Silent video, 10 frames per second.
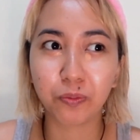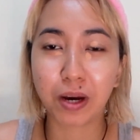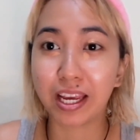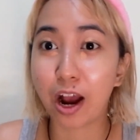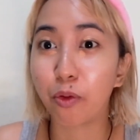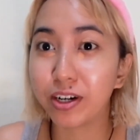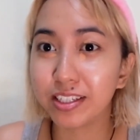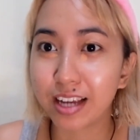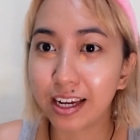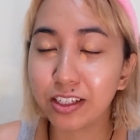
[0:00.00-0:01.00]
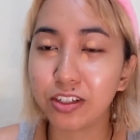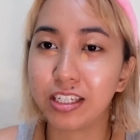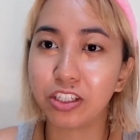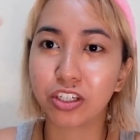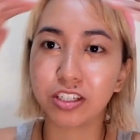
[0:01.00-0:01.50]
by our side to
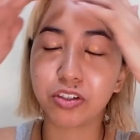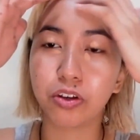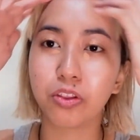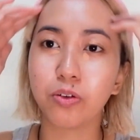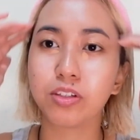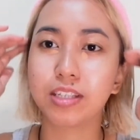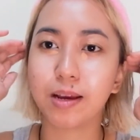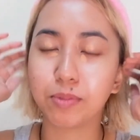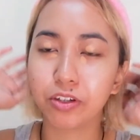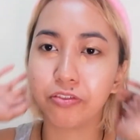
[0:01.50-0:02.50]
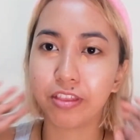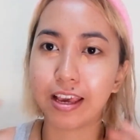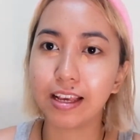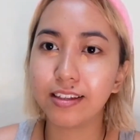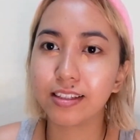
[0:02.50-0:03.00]
teach us those types of
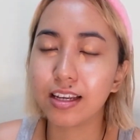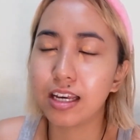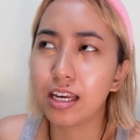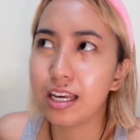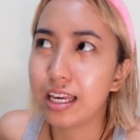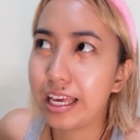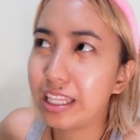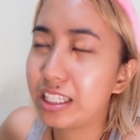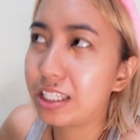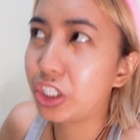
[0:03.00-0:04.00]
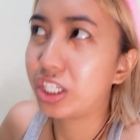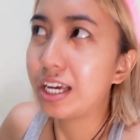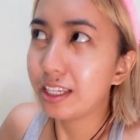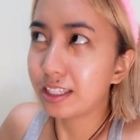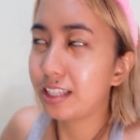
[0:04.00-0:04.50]
things. It's
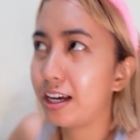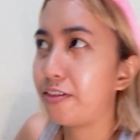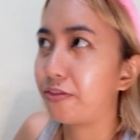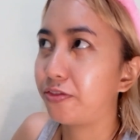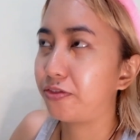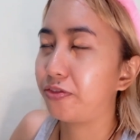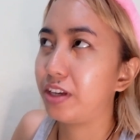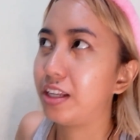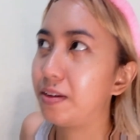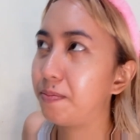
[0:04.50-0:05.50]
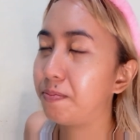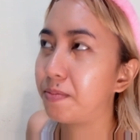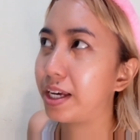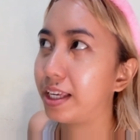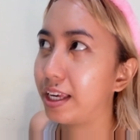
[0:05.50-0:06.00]
just that in
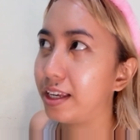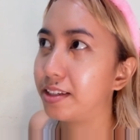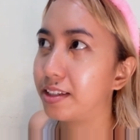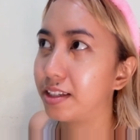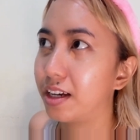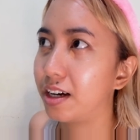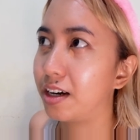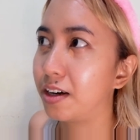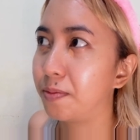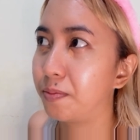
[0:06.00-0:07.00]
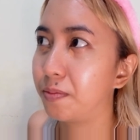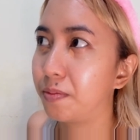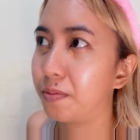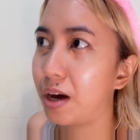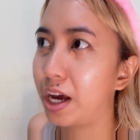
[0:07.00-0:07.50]
my case,
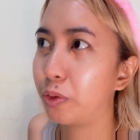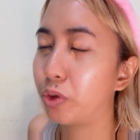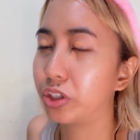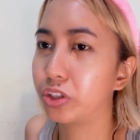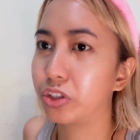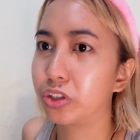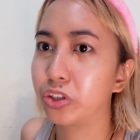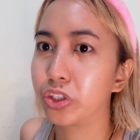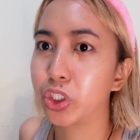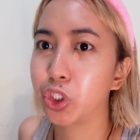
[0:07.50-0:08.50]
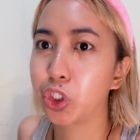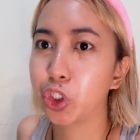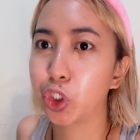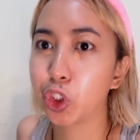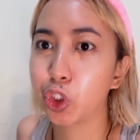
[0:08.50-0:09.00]
I watch
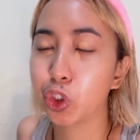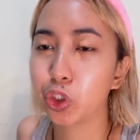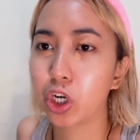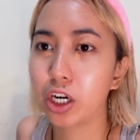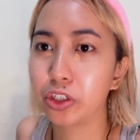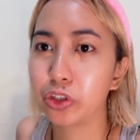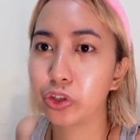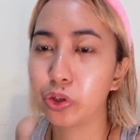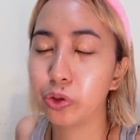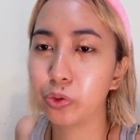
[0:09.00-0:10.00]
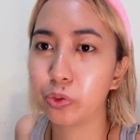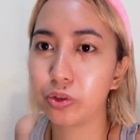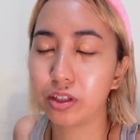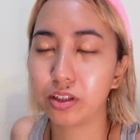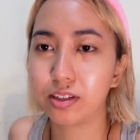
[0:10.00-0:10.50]

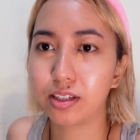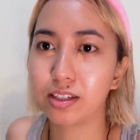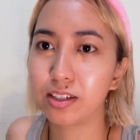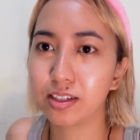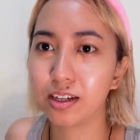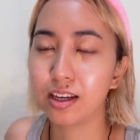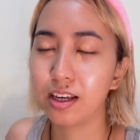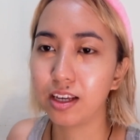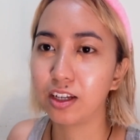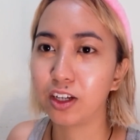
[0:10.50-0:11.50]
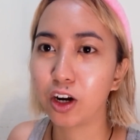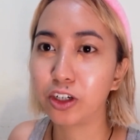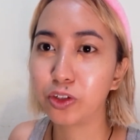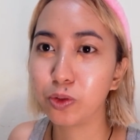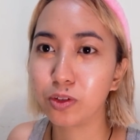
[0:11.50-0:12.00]
cartoons
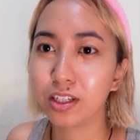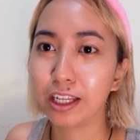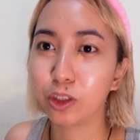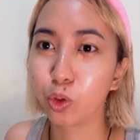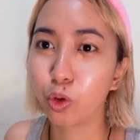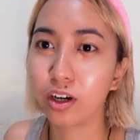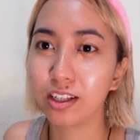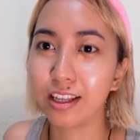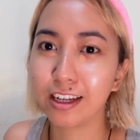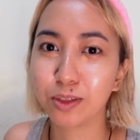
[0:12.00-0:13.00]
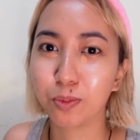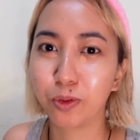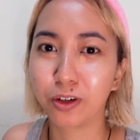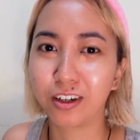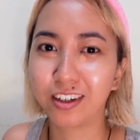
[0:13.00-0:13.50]
like Dora the
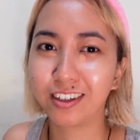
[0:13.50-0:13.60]
Explorer.